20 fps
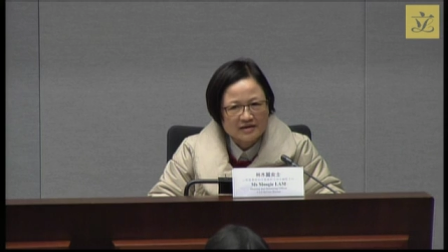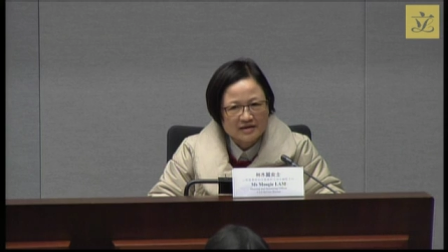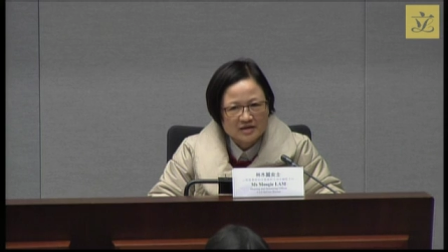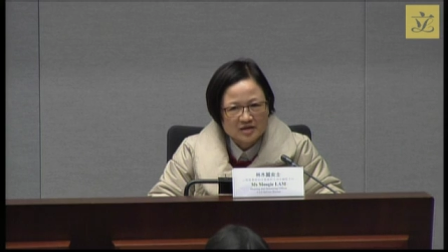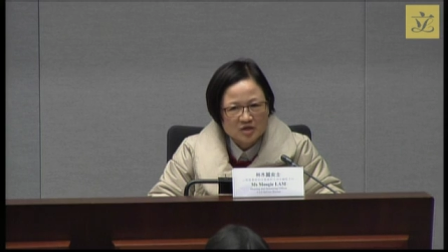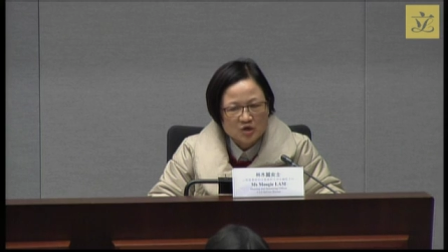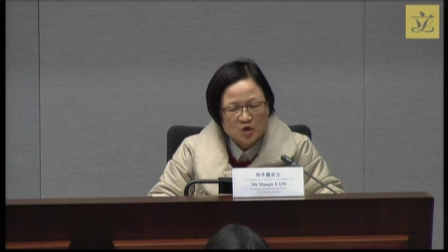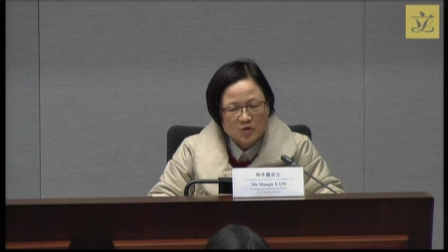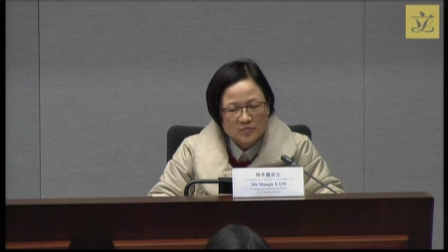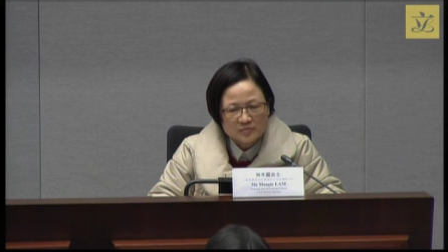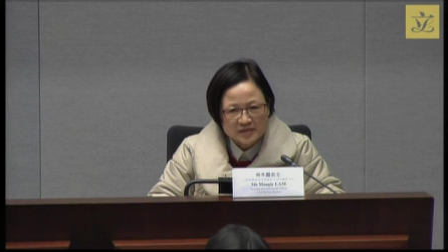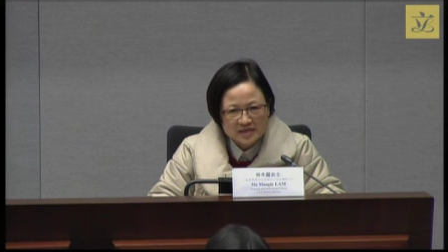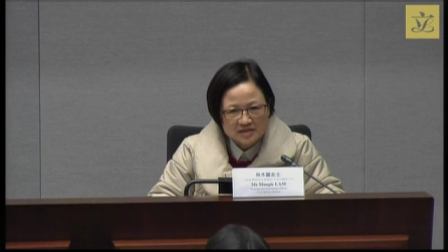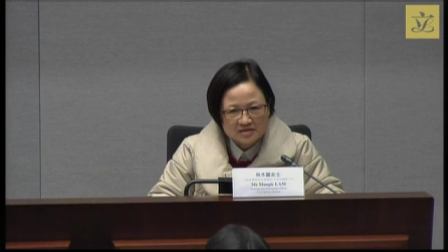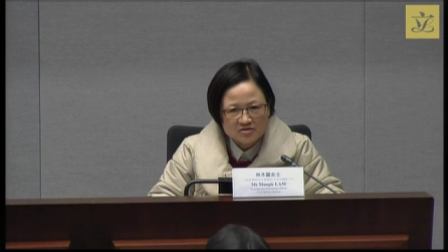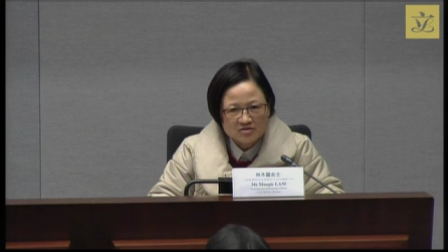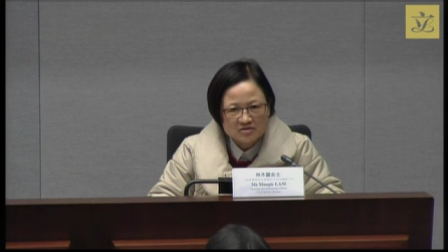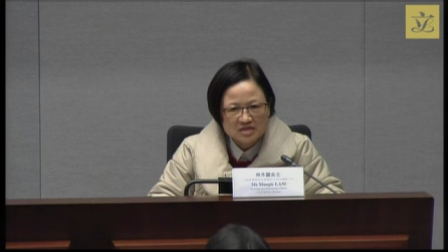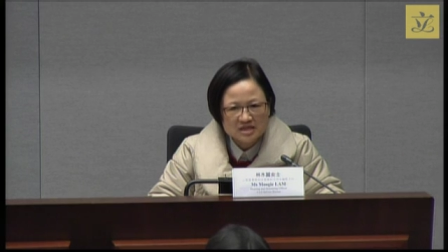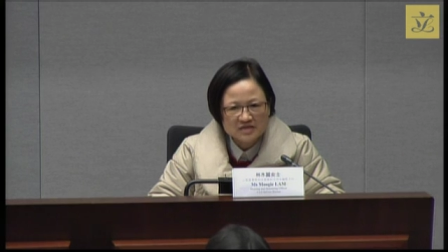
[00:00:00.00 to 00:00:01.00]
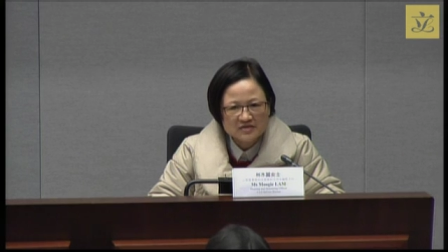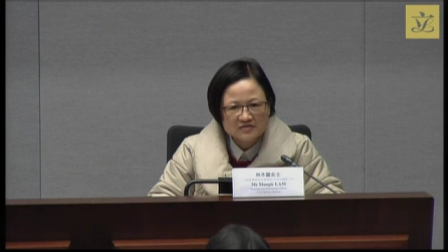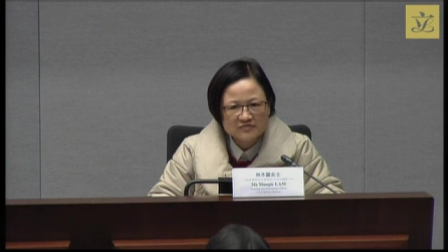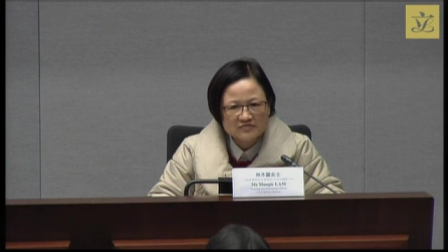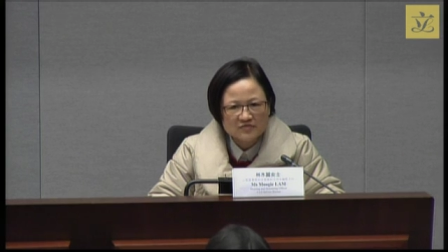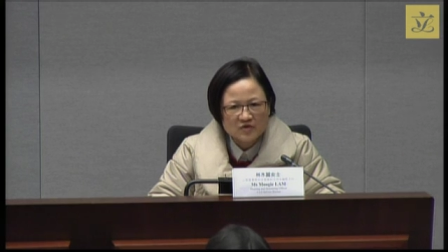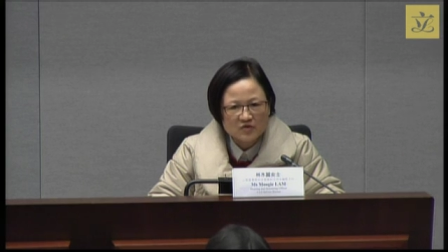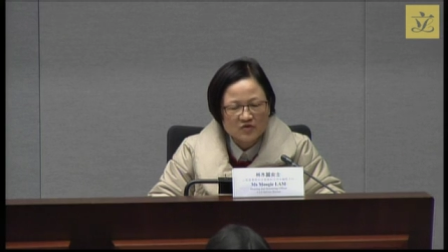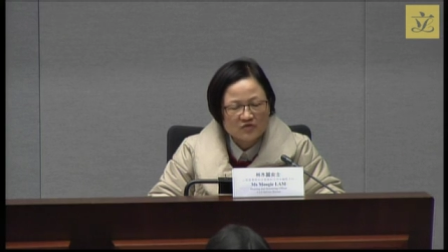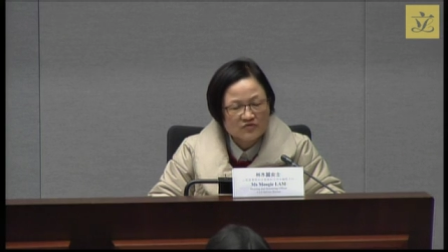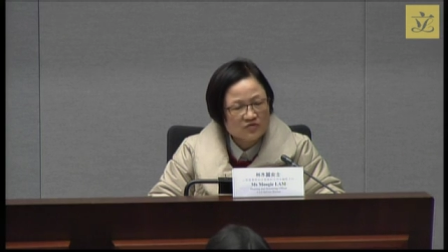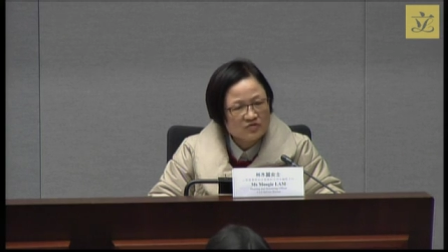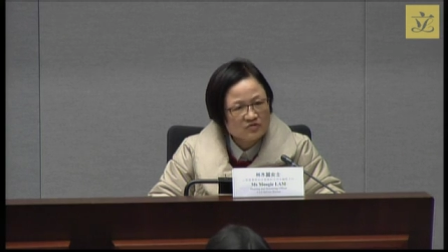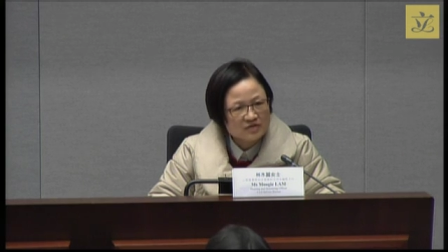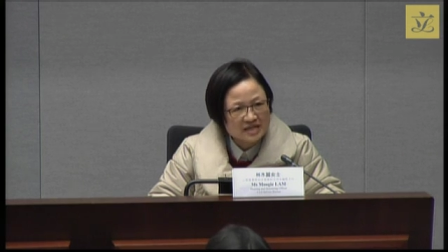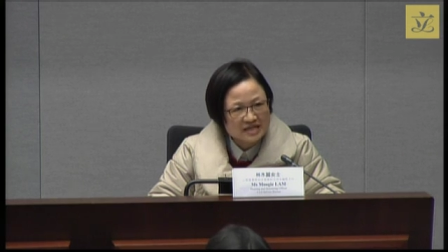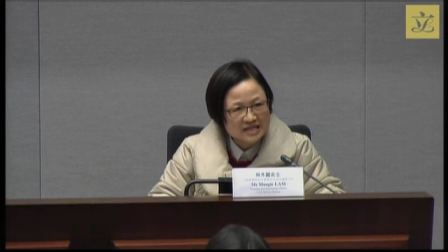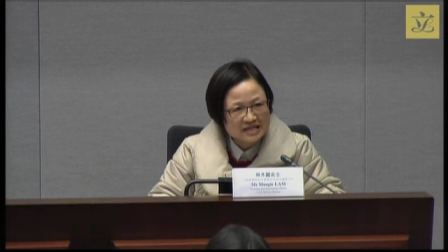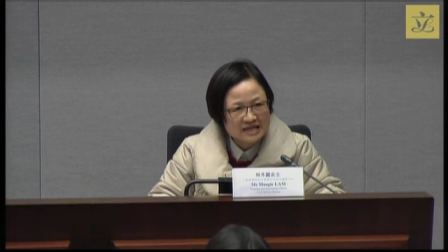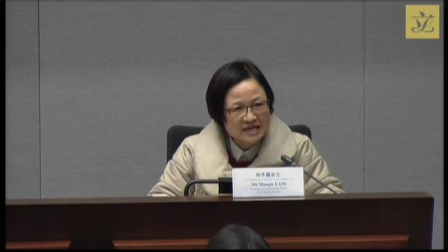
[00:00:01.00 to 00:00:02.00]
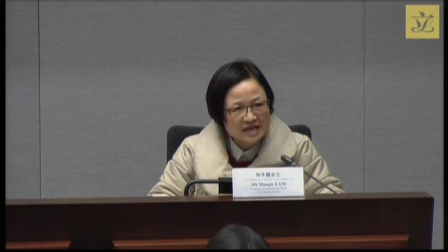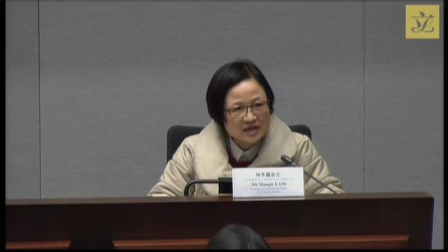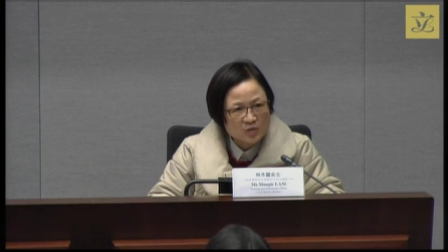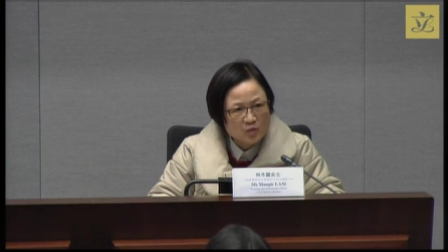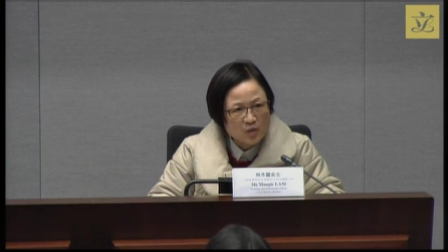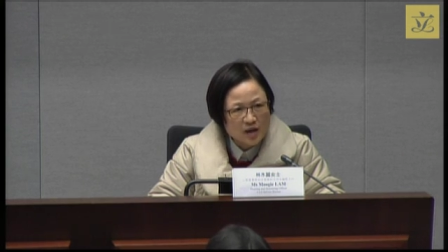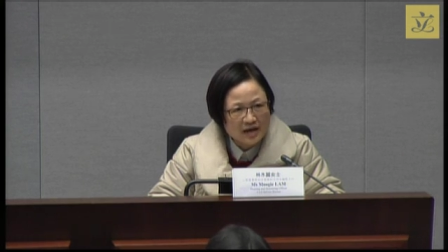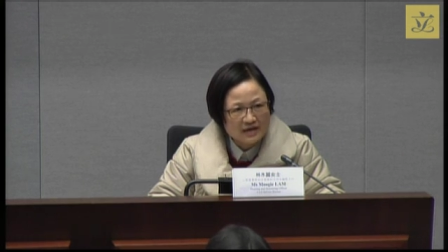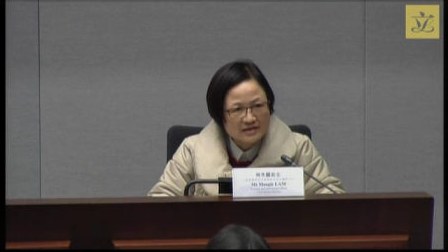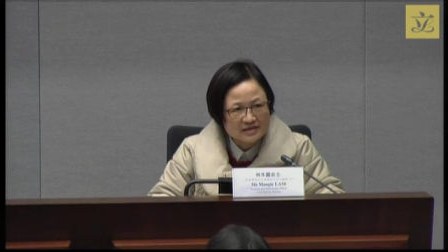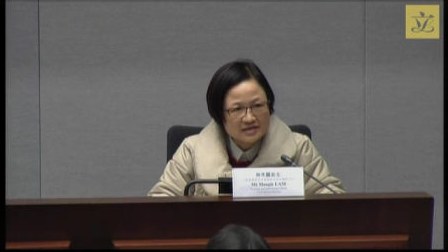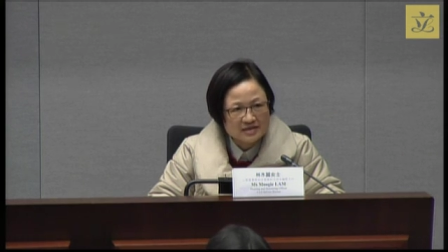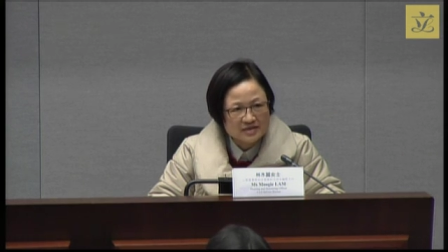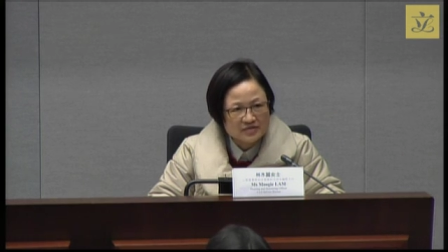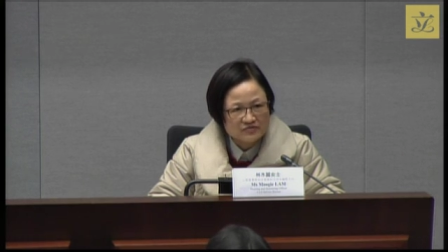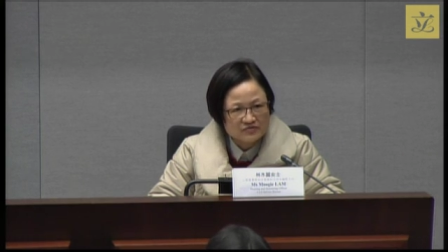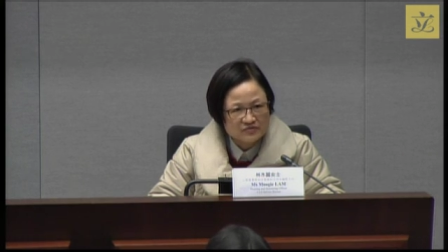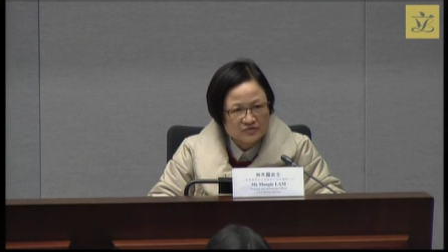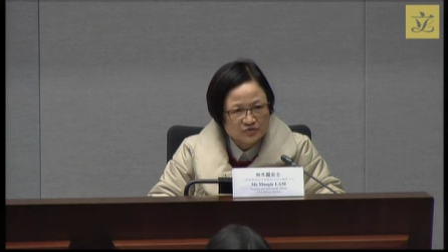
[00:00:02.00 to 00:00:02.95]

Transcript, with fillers: is that it, it is offered based